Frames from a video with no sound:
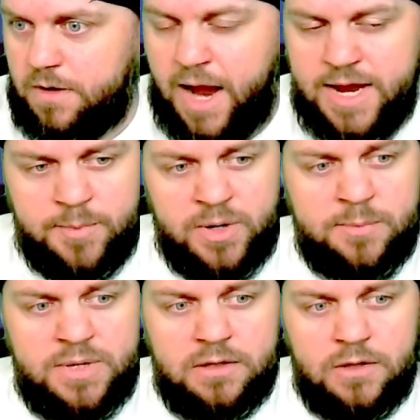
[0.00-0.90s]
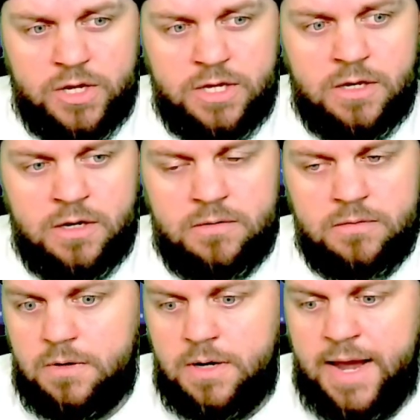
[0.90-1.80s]
I am going to be looking
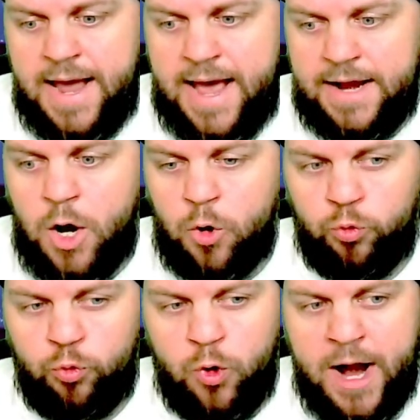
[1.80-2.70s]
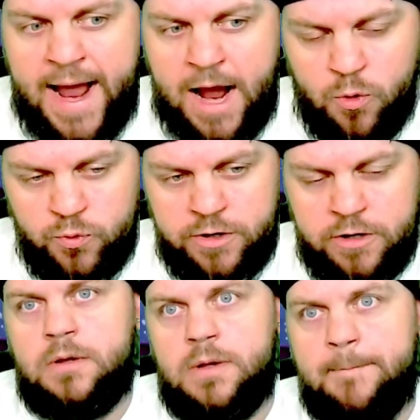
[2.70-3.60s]
at
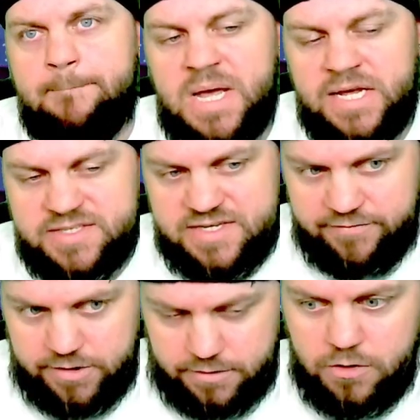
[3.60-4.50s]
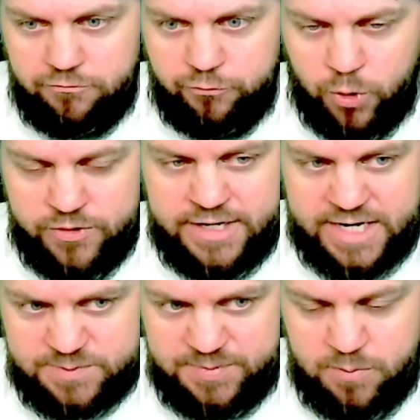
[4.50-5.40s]
around May 7th for the
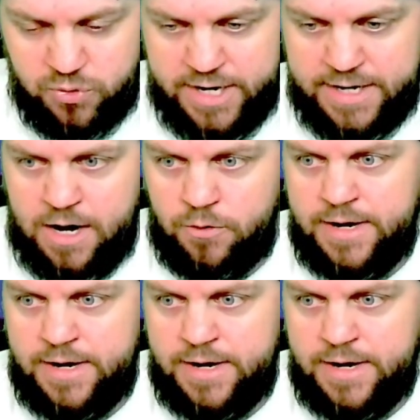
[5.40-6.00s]
next big breakout.